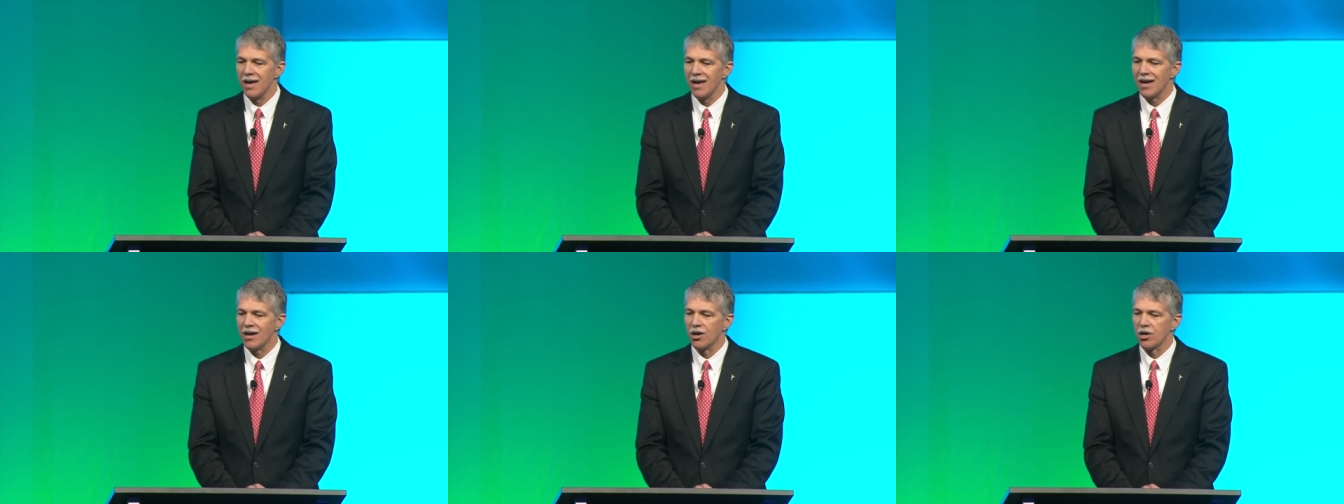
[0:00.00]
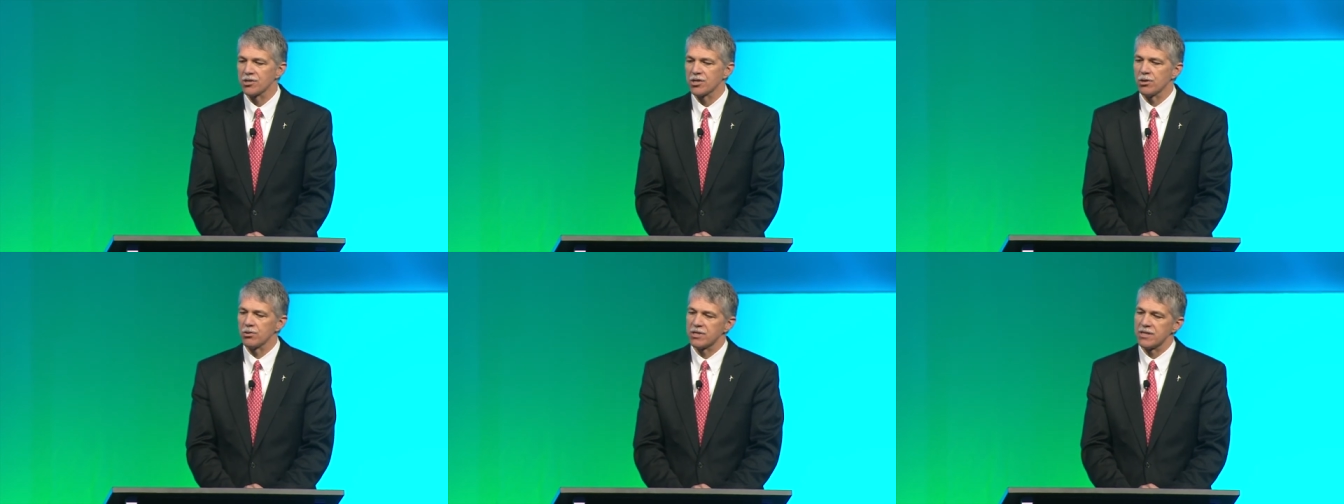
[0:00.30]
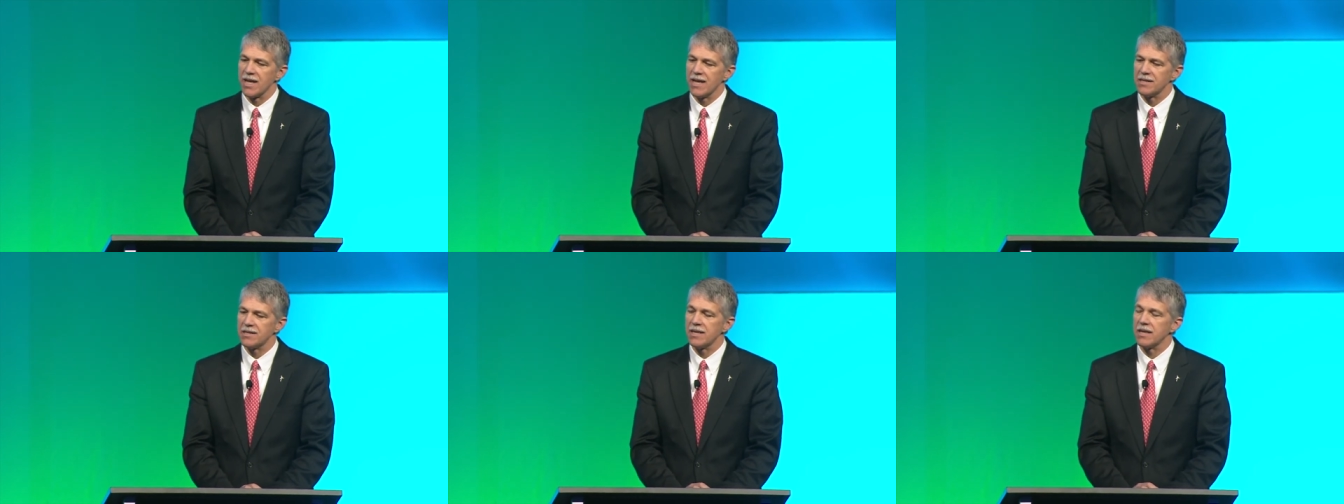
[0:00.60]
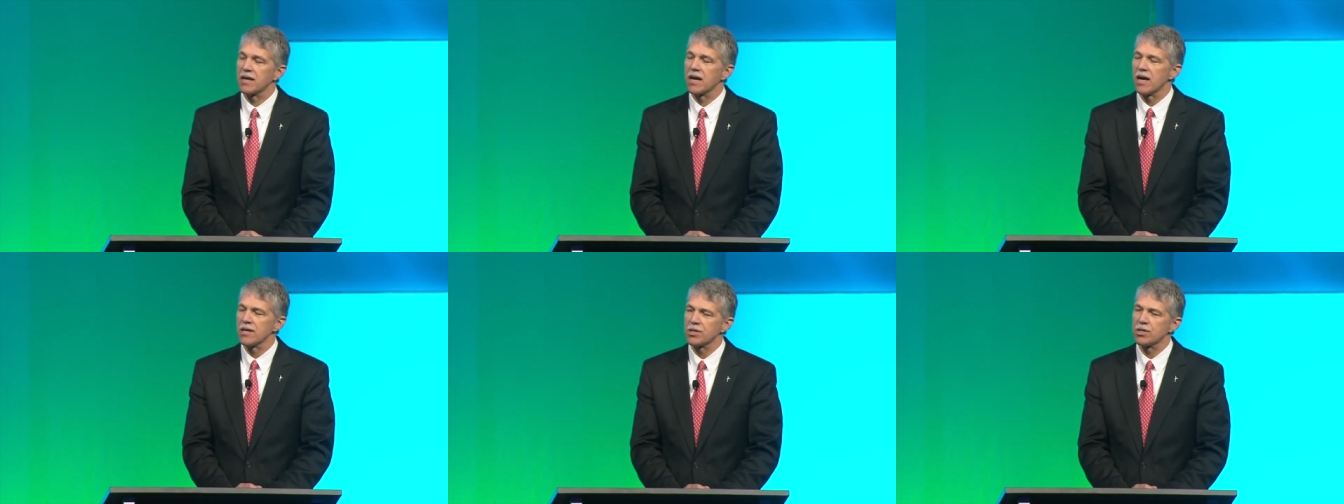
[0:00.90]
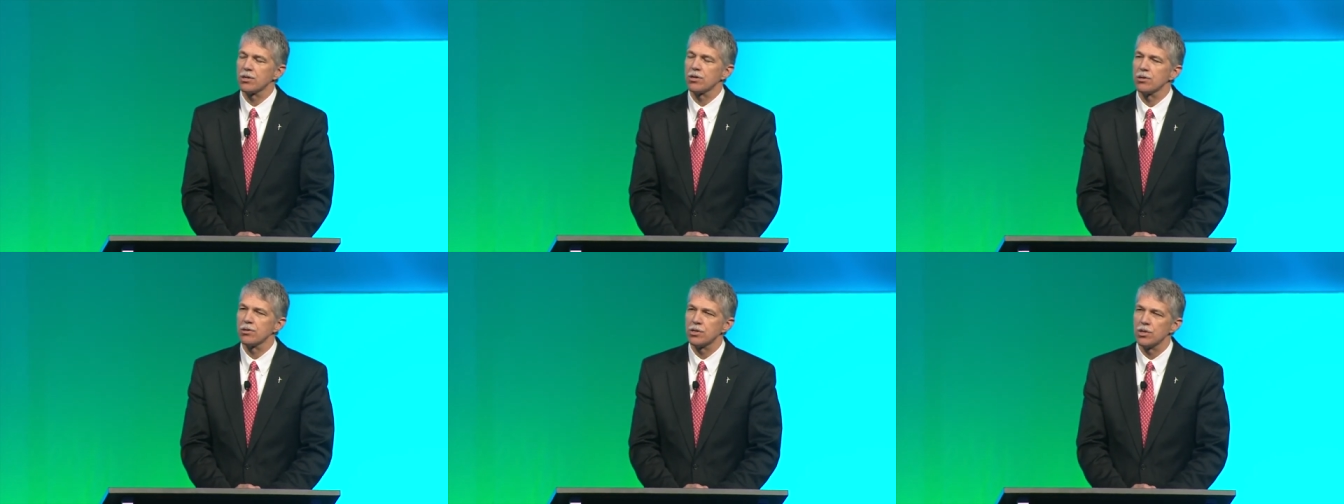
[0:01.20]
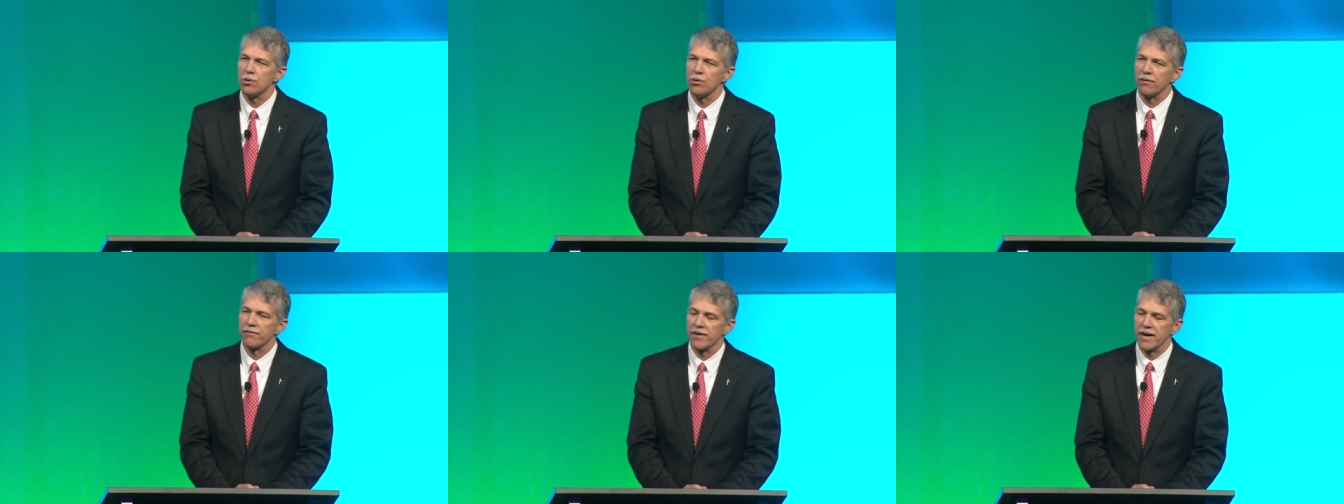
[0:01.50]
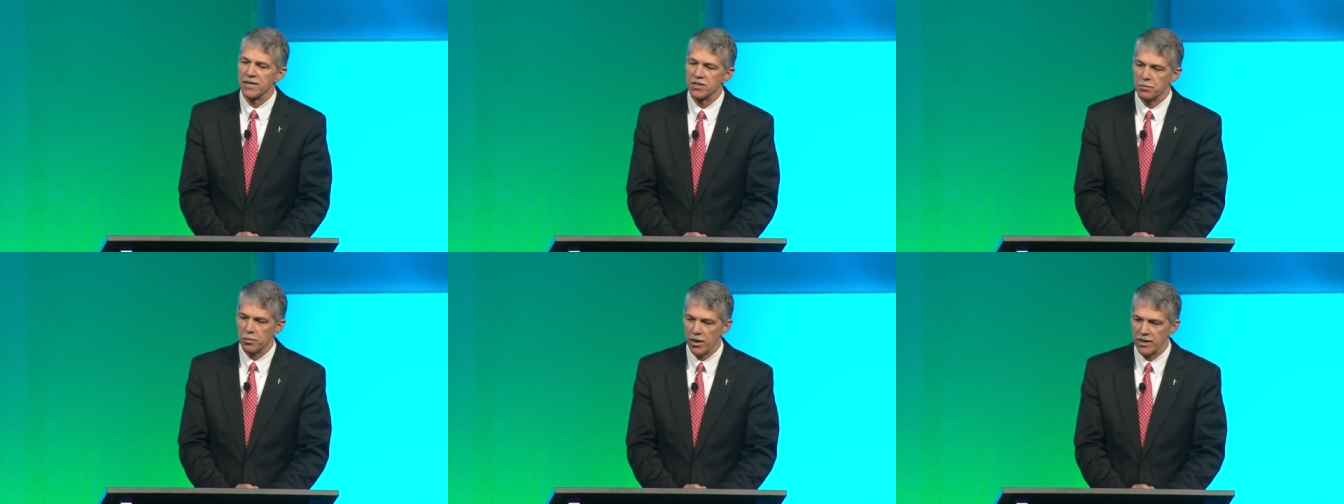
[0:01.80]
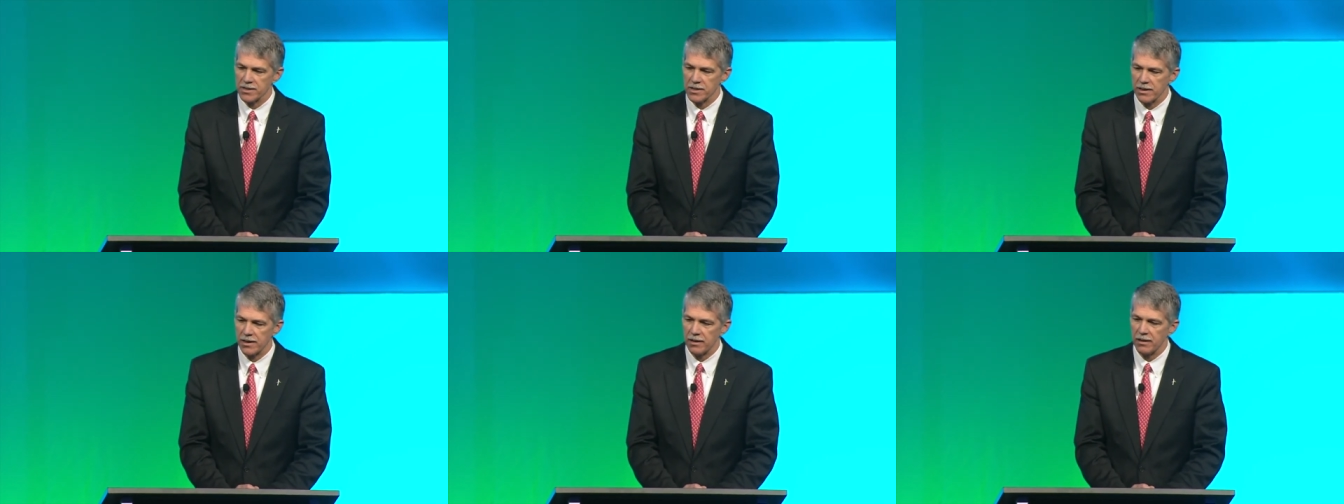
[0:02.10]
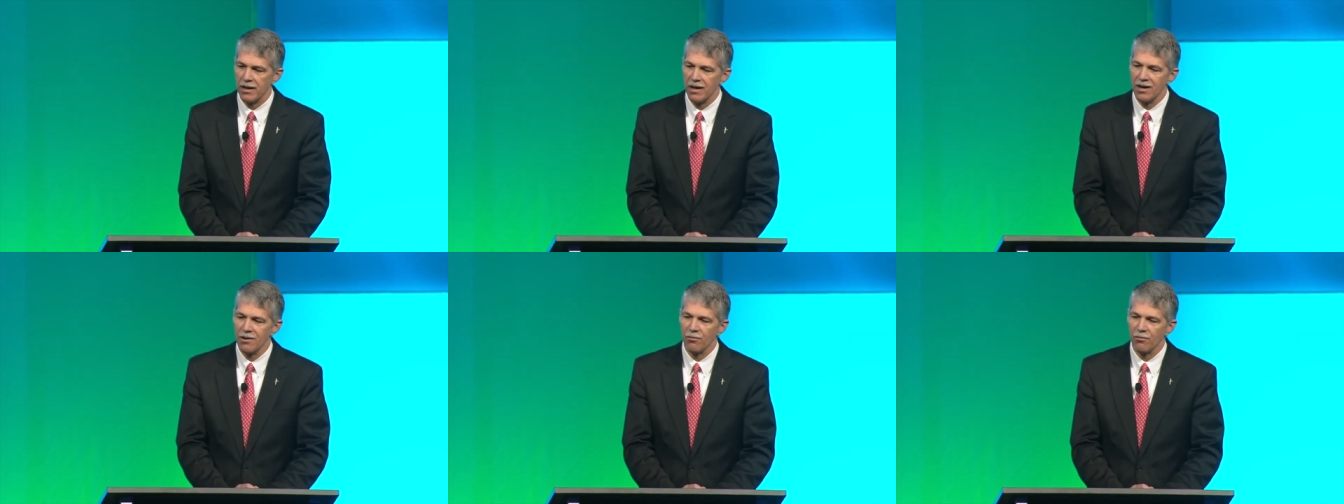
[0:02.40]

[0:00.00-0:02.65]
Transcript: and also Stacey Kusters, who's the Vice President